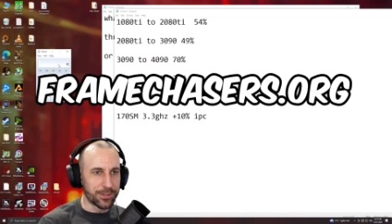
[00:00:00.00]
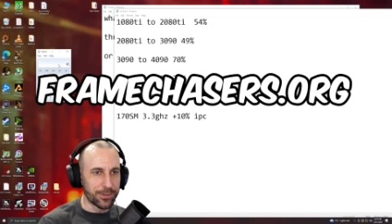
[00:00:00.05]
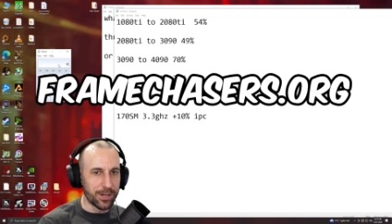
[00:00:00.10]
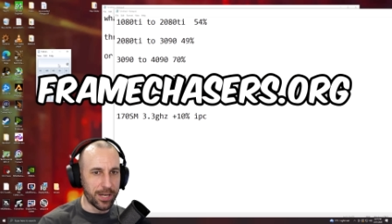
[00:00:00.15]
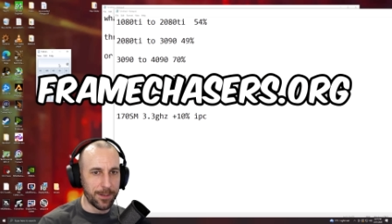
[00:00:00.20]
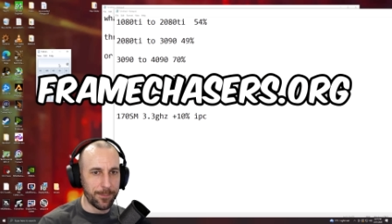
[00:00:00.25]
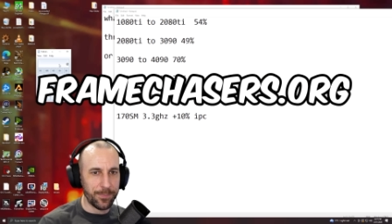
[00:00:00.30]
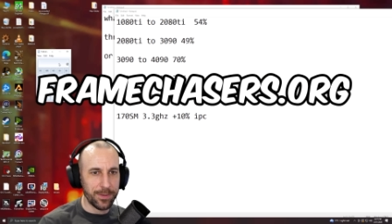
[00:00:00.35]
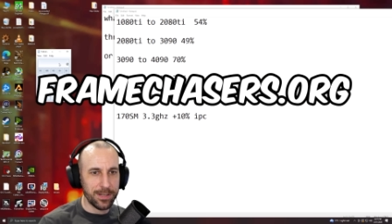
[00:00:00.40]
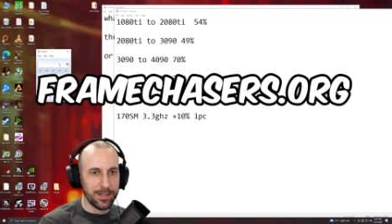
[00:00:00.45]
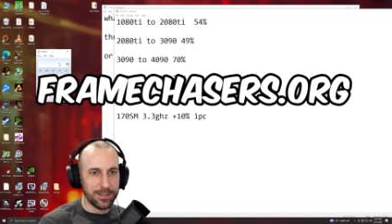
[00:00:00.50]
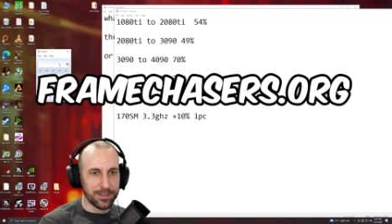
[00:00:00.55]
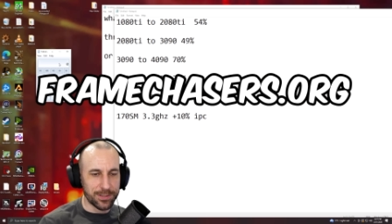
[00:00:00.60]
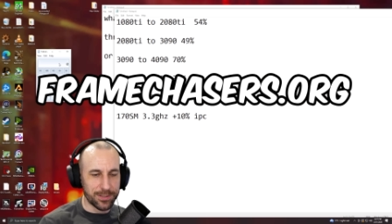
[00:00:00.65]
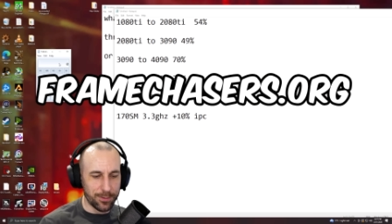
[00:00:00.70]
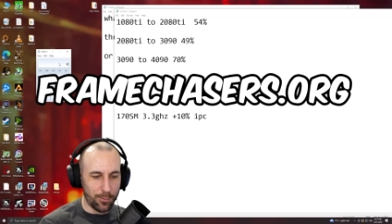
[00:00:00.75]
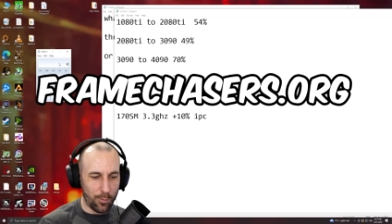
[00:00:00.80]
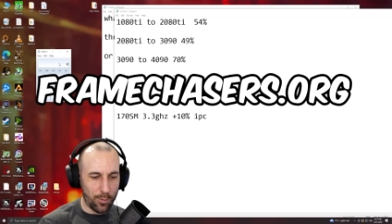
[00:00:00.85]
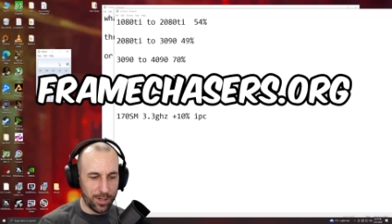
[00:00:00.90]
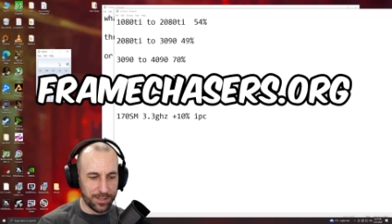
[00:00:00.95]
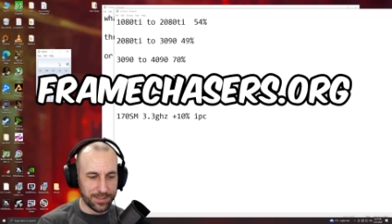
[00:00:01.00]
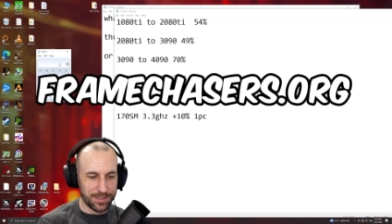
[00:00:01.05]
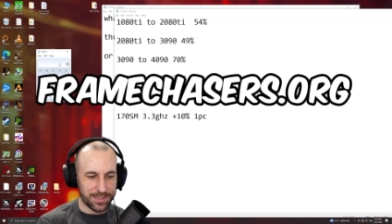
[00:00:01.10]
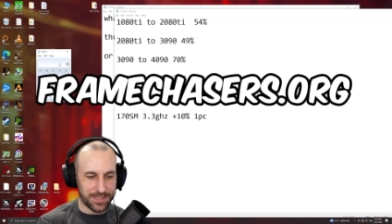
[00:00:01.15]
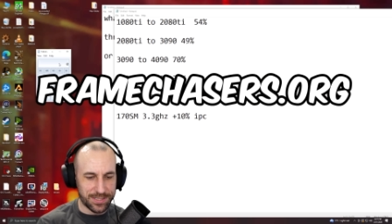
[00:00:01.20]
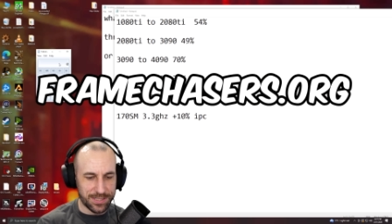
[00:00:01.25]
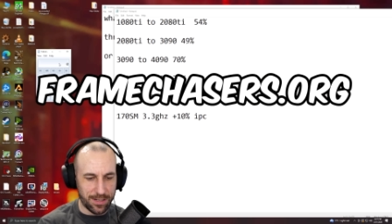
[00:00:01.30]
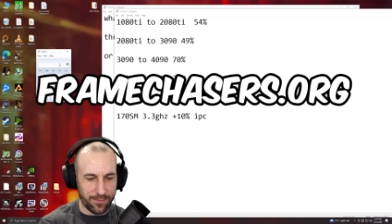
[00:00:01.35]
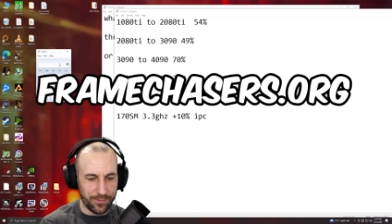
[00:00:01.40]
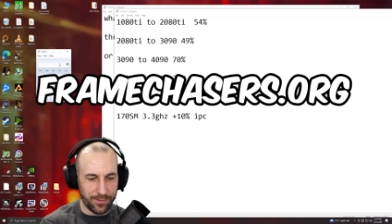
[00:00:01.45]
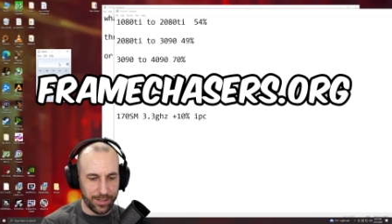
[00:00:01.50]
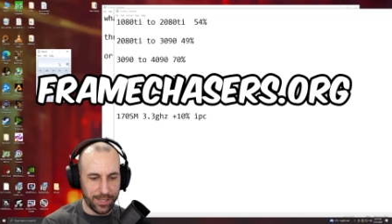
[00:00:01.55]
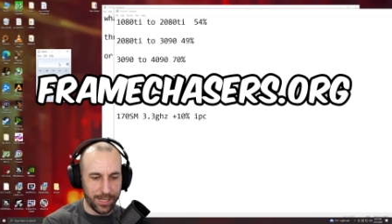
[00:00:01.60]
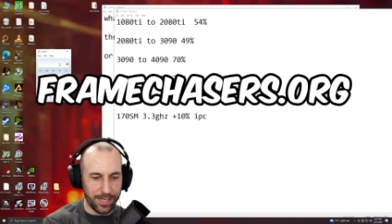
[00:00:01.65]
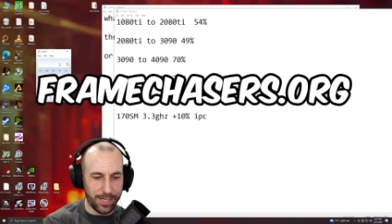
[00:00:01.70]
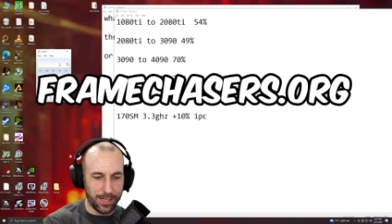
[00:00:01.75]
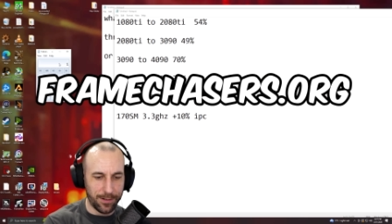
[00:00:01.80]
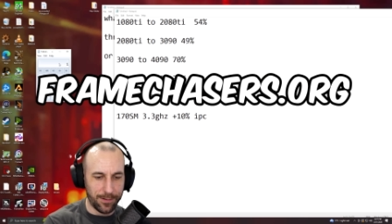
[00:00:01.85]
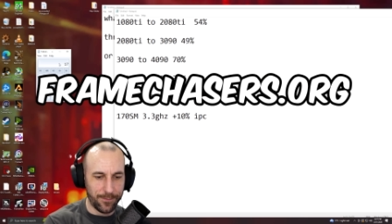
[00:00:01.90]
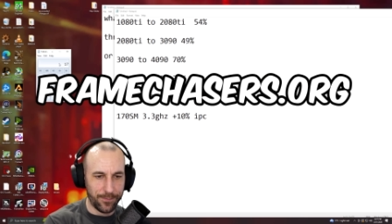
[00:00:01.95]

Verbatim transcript: right? So 170